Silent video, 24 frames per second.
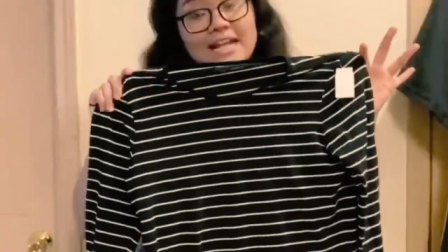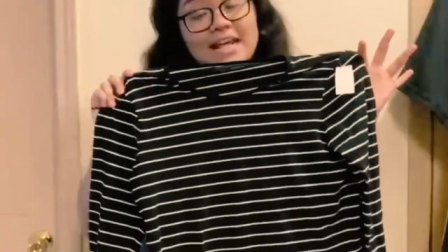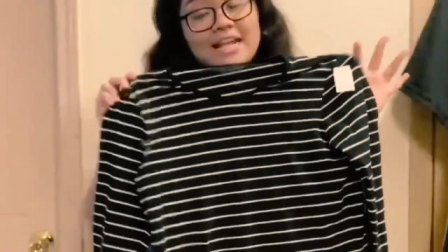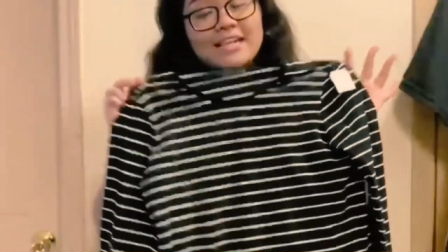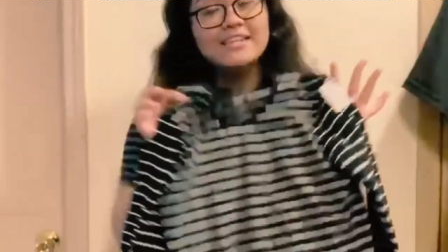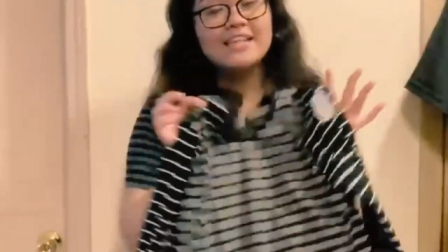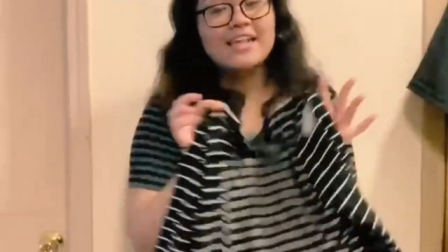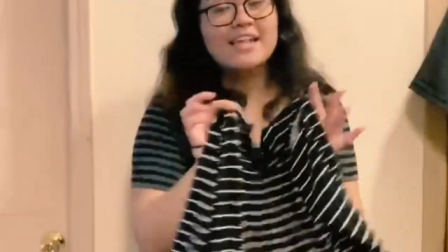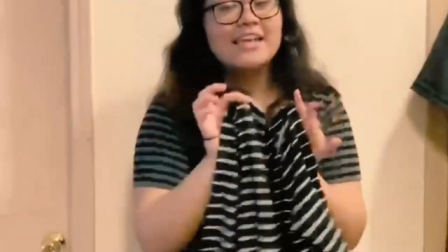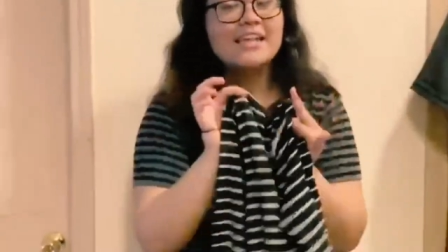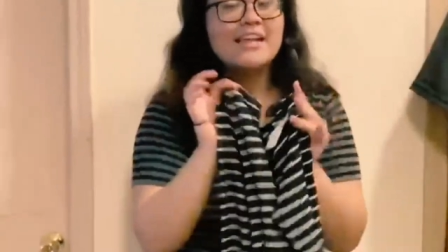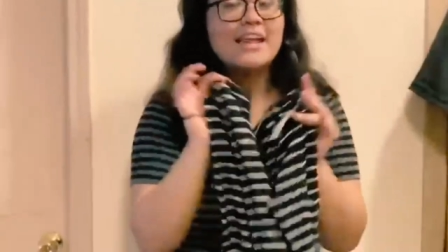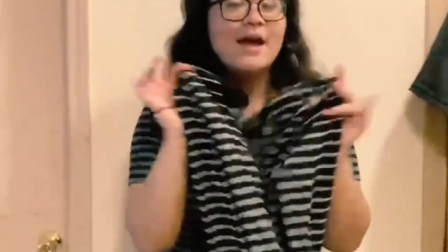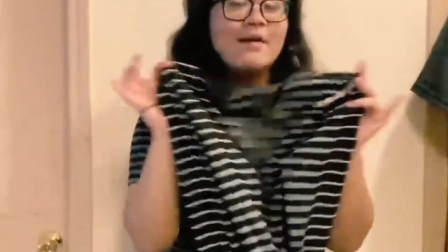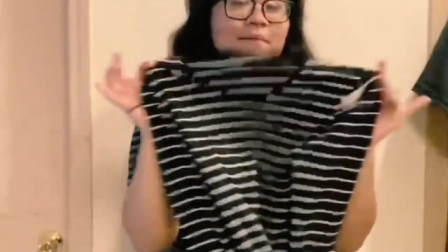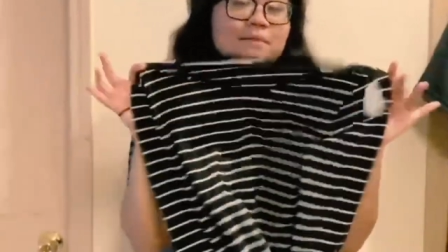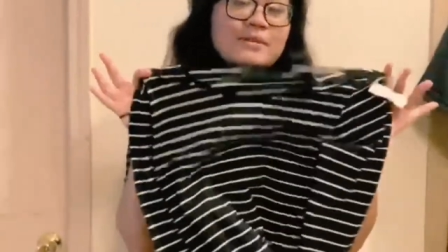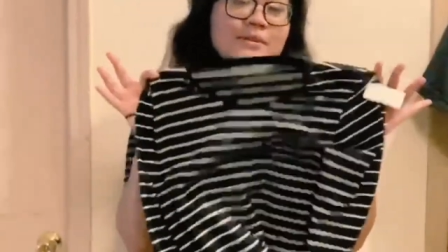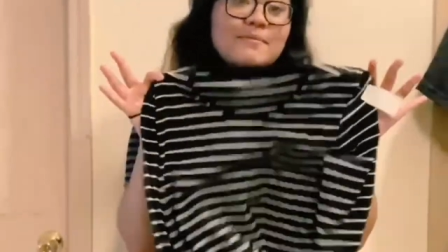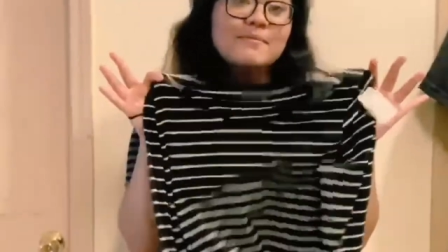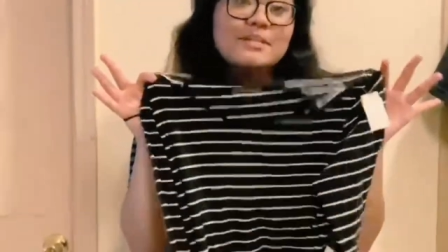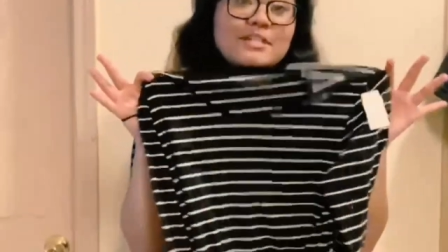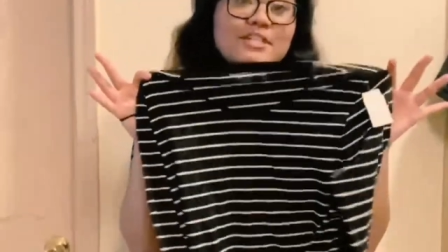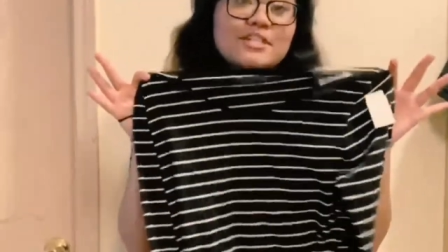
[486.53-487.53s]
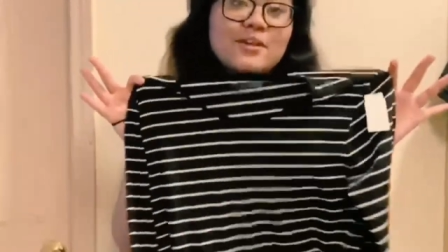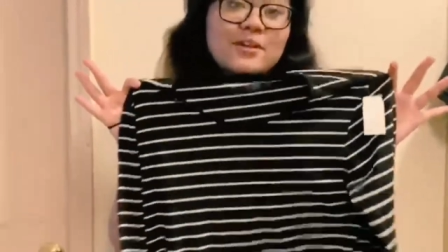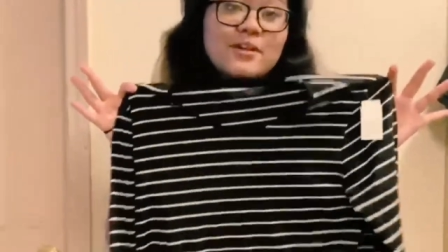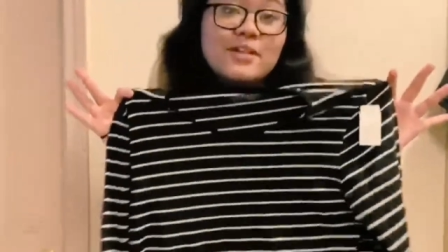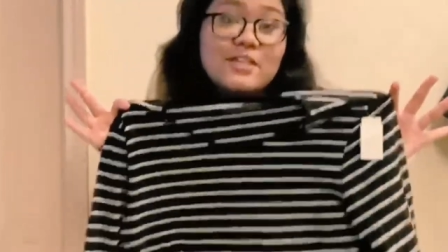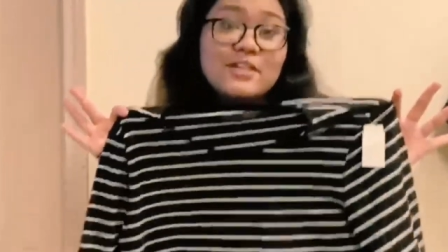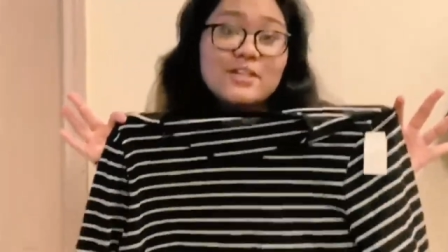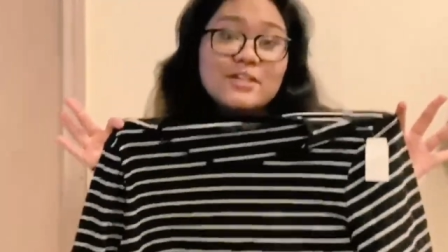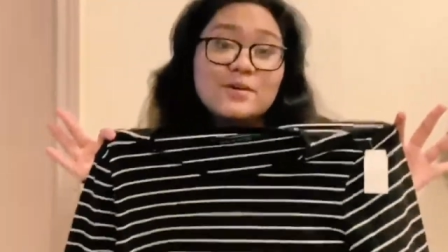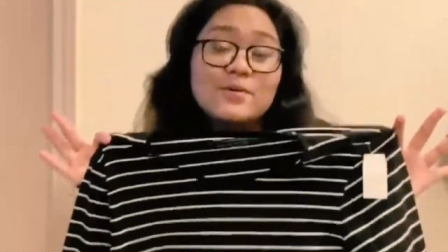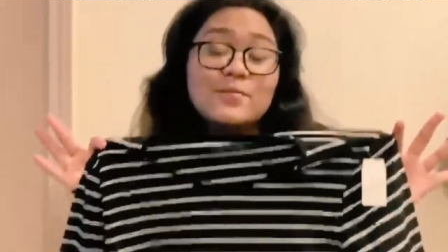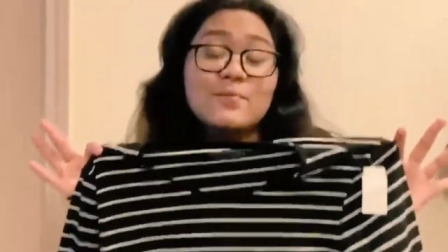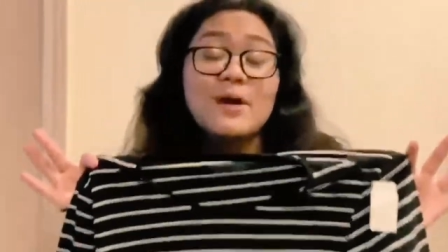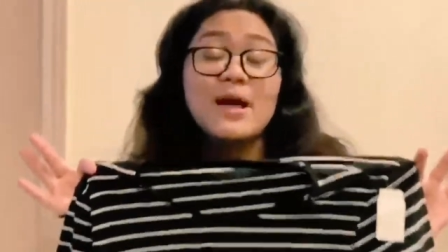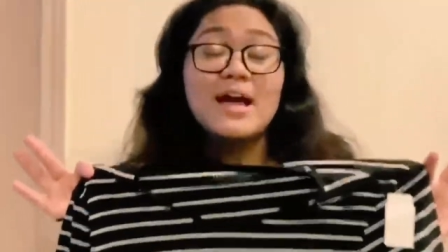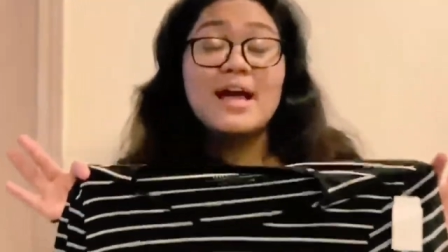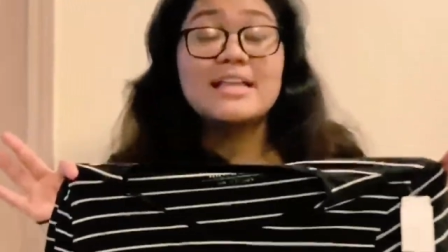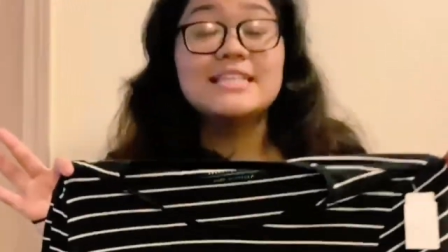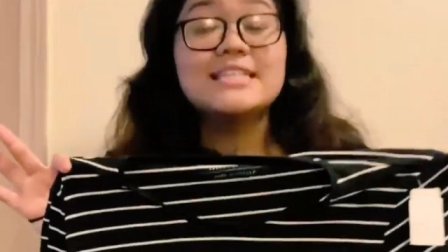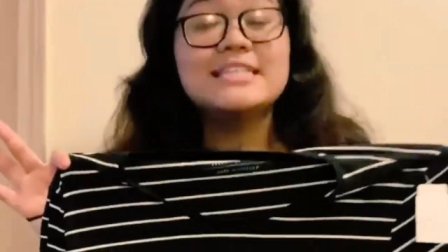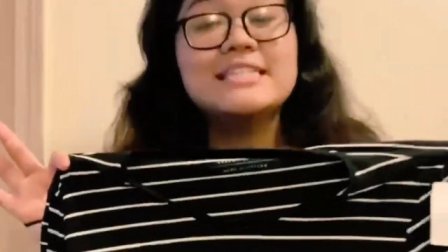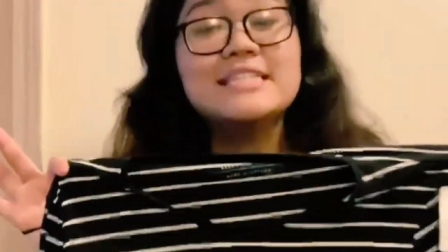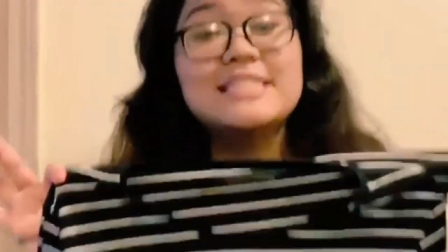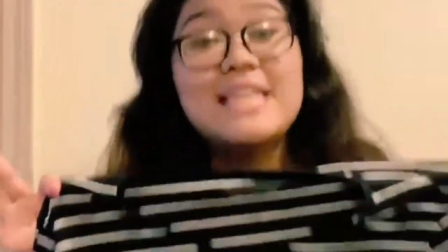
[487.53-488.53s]
And then I'm gonna be showing you
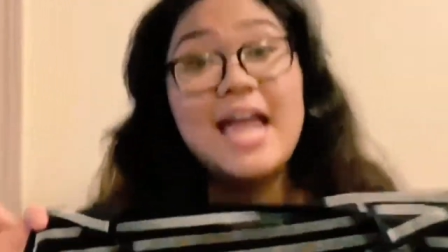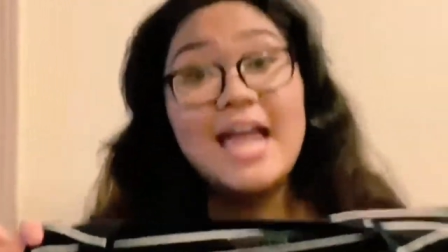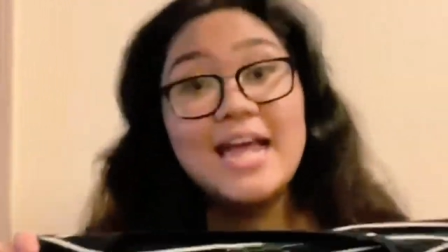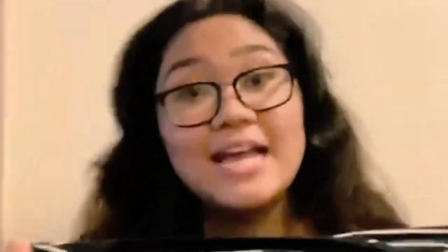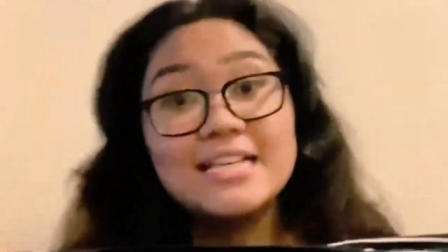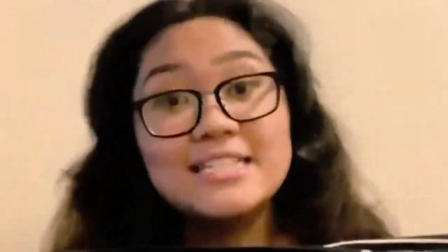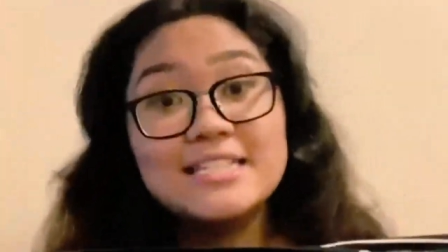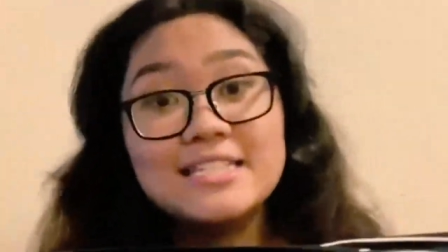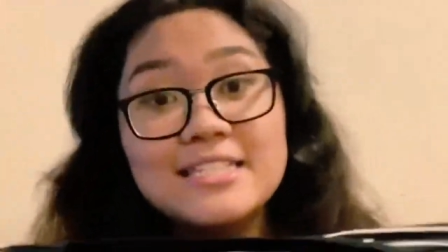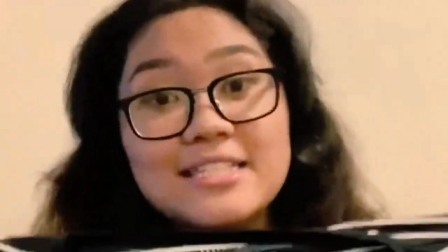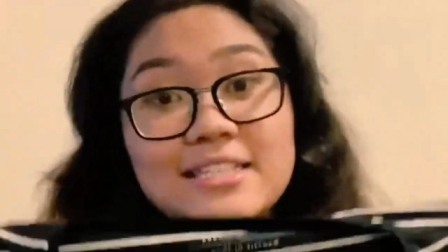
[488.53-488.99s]
her books.